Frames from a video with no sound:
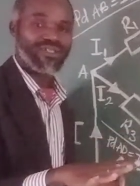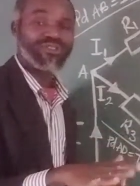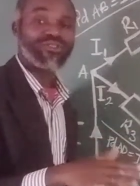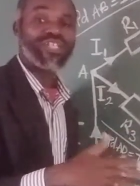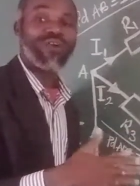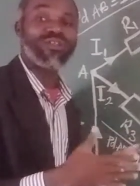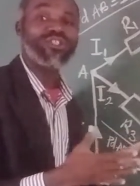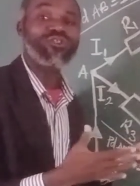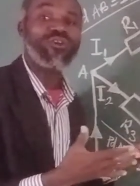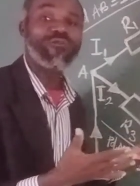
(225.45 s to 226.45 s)
So there is
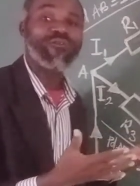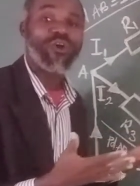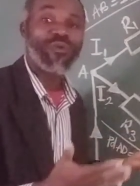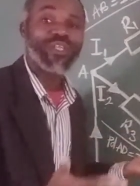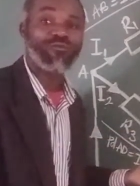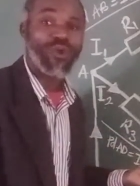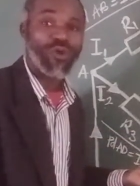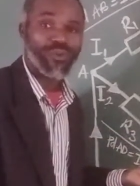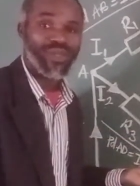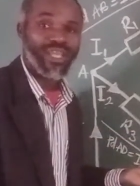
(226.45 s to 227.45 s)
no current
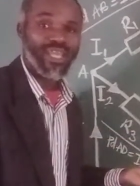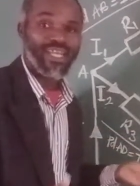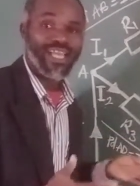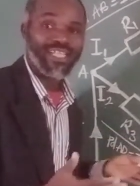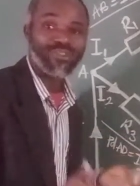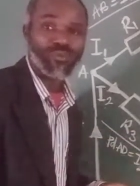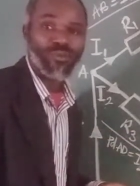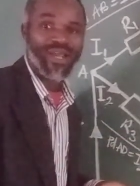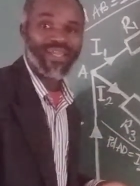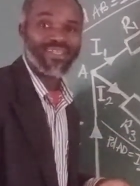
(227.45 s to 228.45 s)
flow, and that is
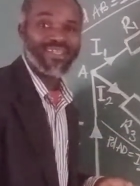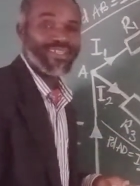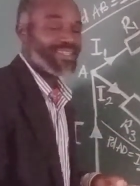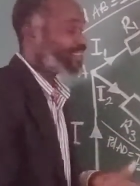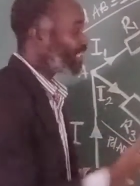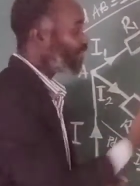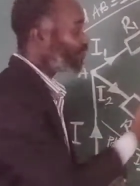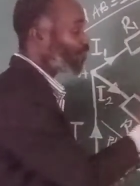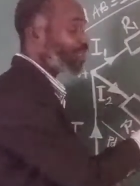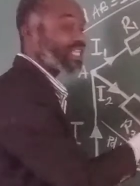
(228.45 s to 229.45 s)
why the
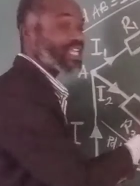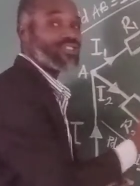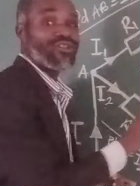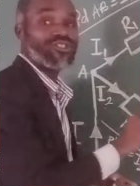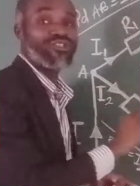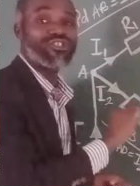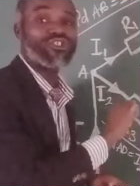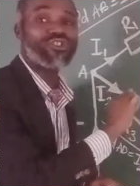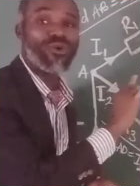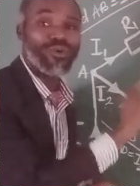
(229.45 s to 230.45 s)
galvanometer does not
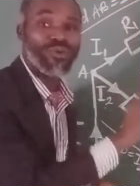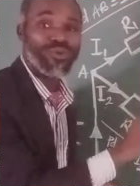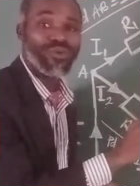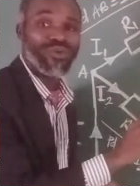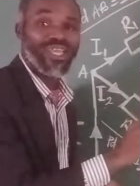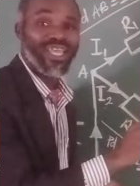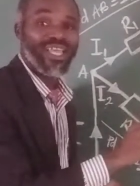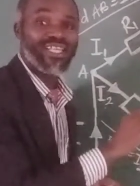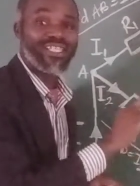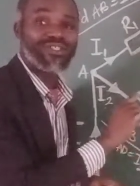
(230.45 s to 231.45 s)
show
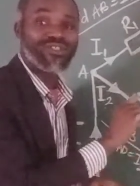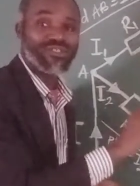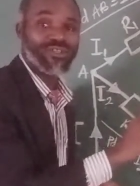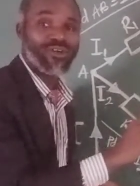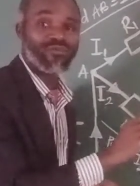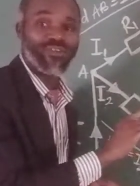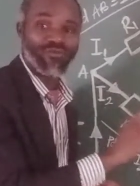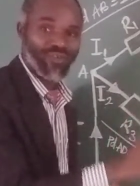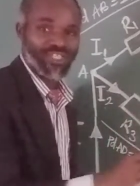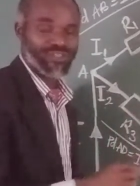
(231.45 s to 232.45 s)
any sort of
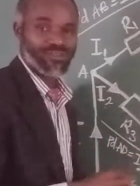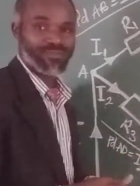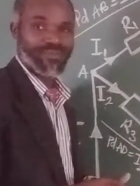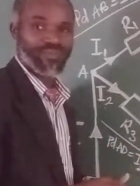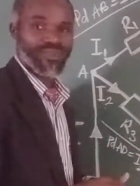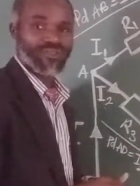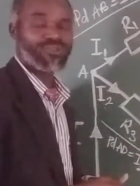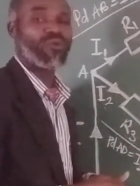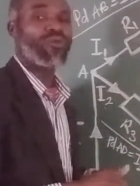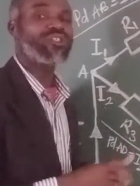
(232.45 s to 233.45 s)
deflection.
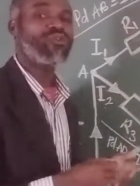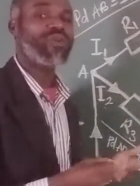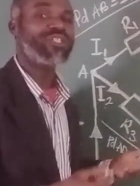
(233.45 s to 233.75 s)
So what do?